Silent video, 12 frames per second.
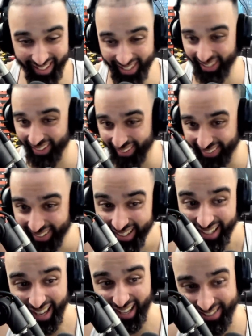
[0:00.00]
Yo,
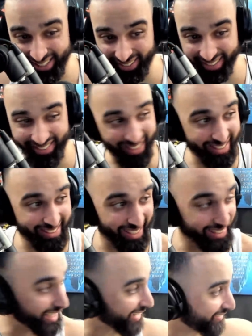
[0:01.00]
as soon as I said
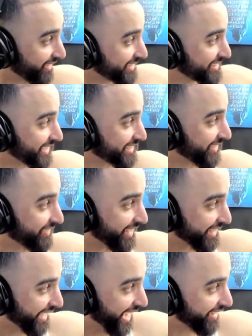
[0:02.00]
that, Mo looked
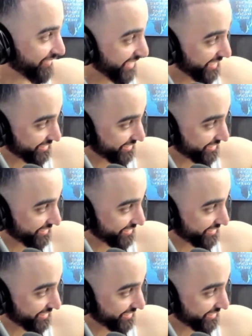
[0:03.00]
directly at me. he's